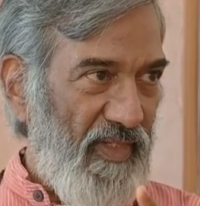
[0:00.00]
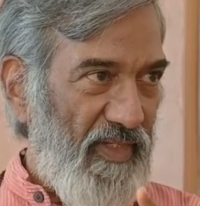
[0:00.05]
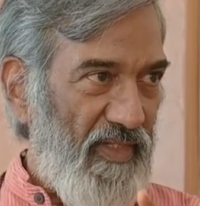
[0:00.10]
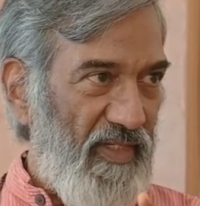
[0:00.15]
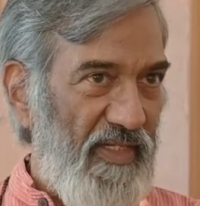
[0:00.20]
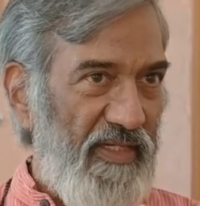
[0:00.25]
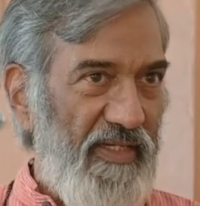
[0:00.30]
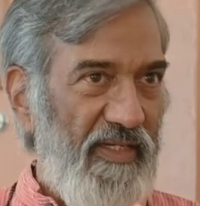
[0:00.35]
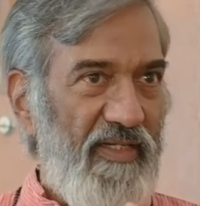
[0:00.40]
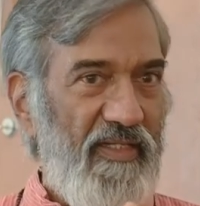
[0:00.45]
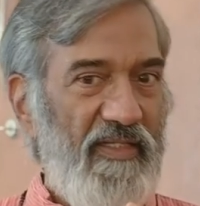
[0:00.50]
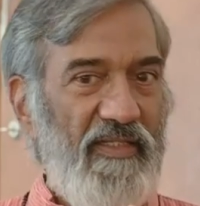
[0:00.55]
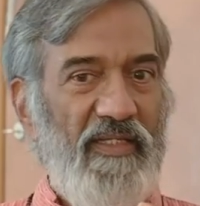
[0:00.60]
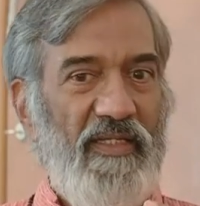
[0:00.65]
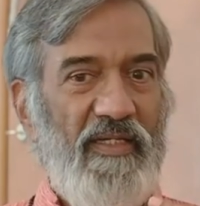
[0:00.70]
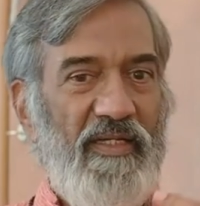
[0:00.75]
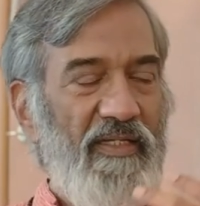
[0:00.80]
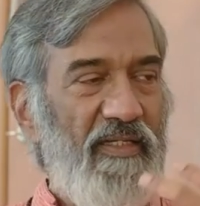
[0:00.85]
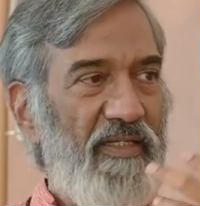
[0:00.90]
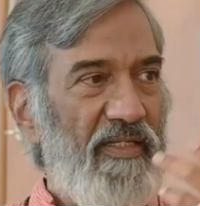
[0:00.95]
Right? And
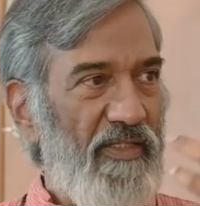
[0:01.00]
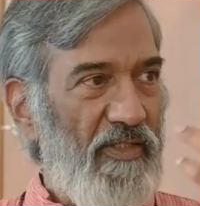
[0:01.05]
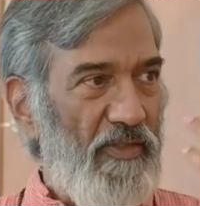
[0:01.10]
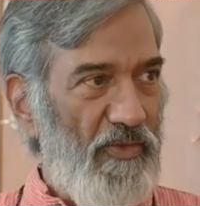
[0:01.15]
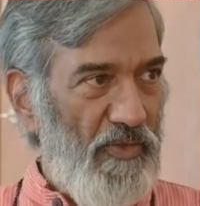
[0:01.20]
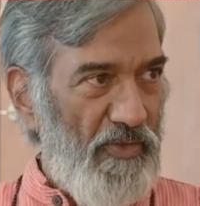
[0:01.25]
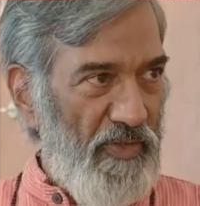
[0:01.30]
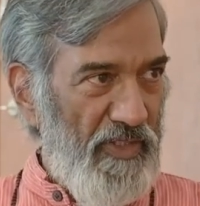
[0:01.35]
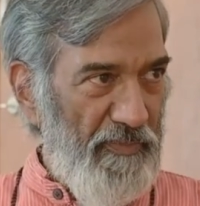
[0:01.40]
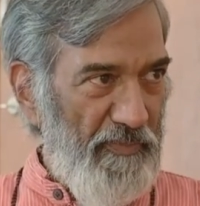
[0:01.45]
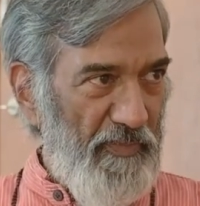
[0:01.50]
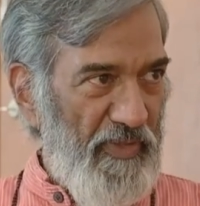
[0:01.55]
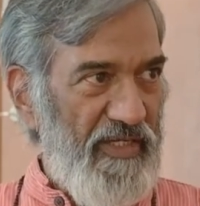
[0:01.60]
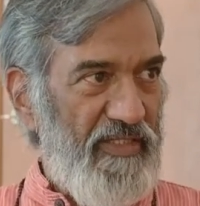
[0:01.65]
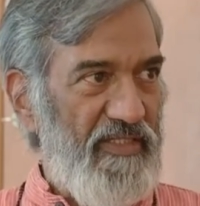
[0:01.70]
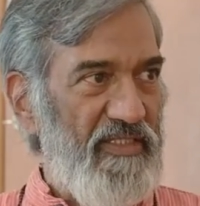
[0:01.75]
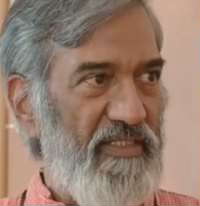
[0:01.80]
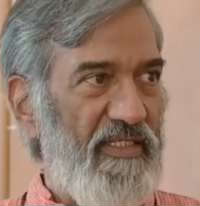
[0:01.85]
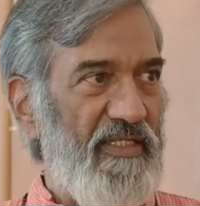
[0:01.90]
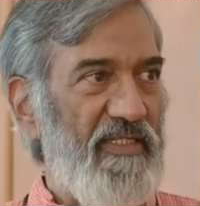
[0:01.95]
then they go and
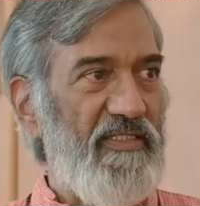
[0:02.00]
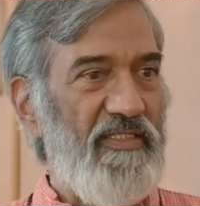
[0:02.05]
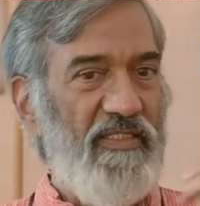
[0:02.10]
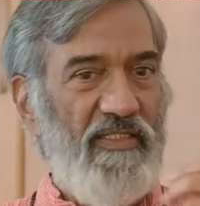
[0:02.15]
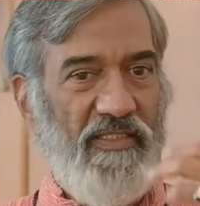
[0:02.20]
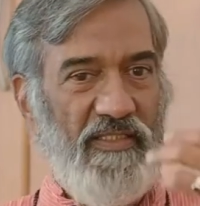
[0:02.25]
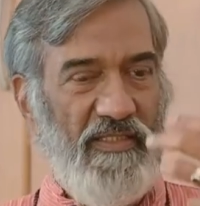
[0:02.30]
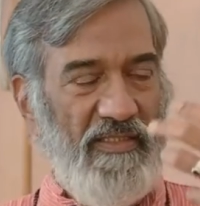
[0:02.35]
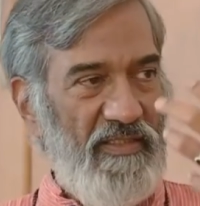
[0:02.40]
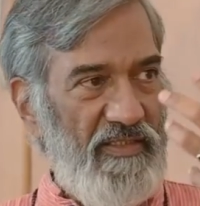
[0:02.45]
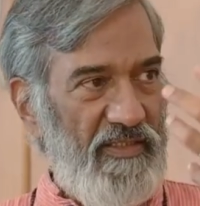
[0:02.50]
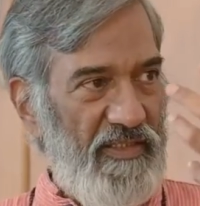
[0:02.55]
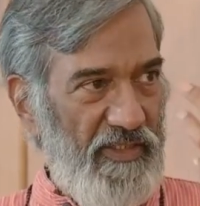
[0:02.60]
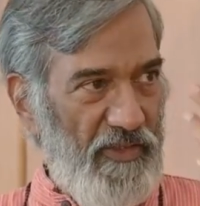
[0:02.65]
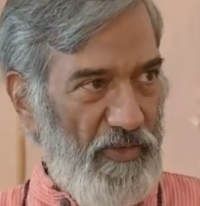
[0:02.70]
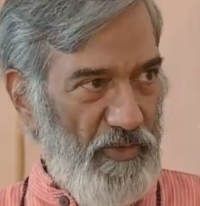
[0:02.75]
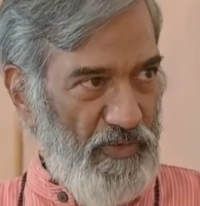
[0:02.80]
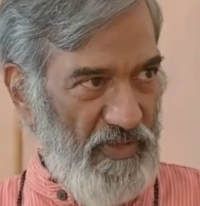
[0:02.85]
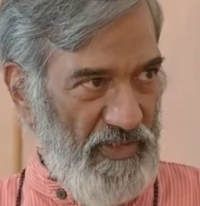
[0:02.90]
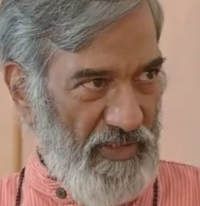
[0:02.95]
meet sages. They
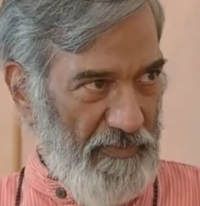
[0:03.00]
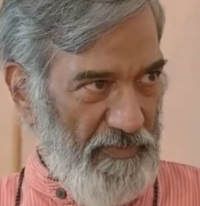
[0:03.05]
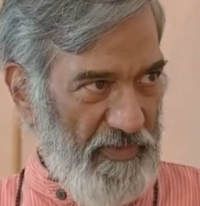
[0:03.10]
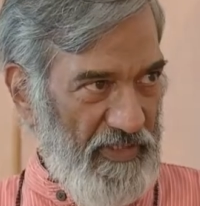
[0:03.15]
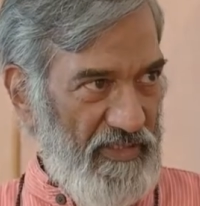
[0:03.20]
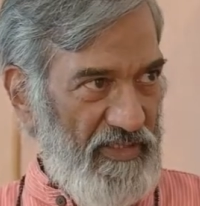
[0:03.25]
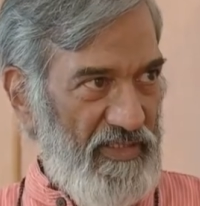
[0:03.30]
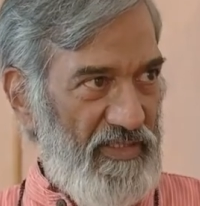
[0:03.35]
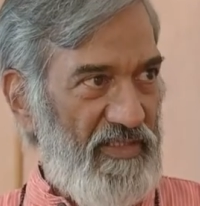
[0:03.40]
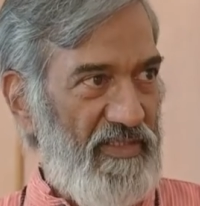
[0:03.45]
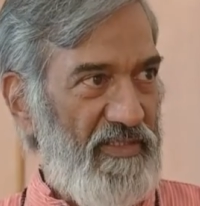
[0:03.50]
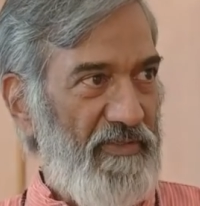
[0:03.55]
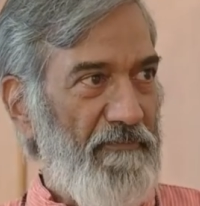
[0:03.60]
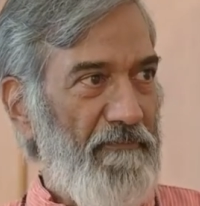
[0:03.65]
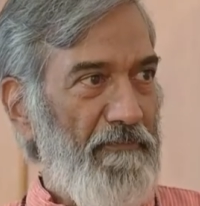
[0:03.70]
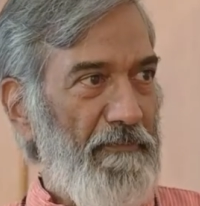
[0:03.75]
do tapas.